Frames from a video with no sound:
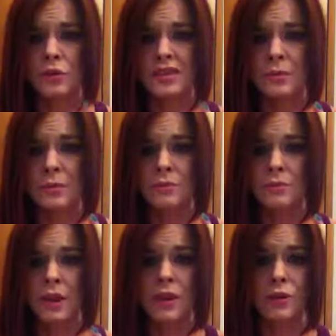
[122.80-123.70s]

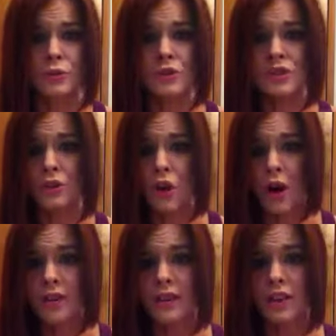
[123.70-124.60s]
somebody through a
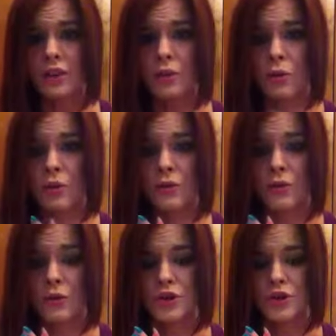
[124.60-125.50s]
salon that could order it
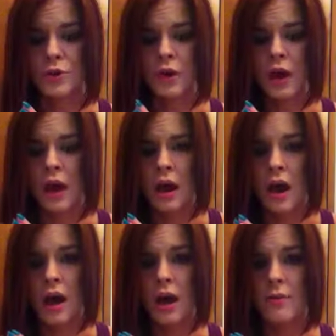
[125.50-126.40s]
for you,
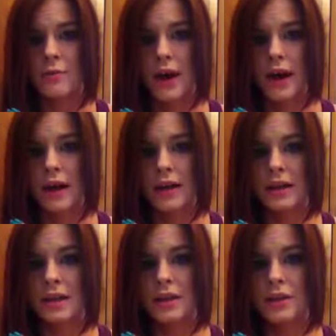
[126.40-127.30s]

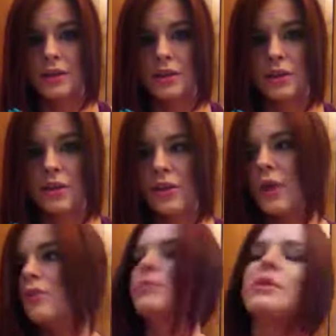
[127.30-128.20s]
my
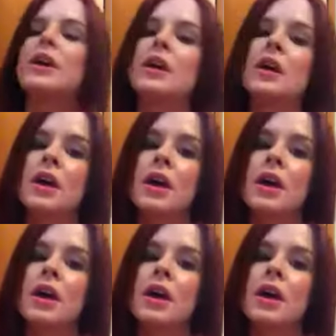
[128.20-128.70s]
thing would be